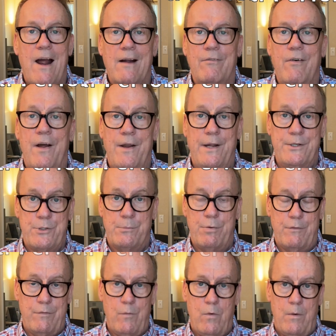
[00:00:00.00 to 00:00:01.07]
financial
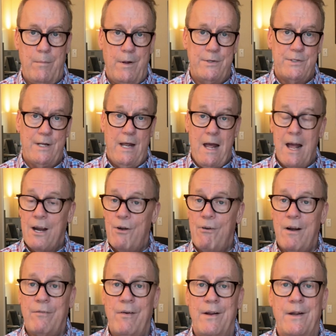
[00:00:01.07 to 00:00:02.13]
performance.
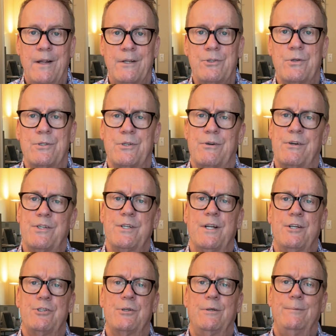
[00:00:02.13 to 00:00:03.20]
Correct financials are
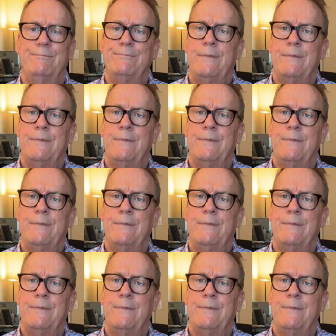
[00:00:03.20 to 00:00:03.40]
essential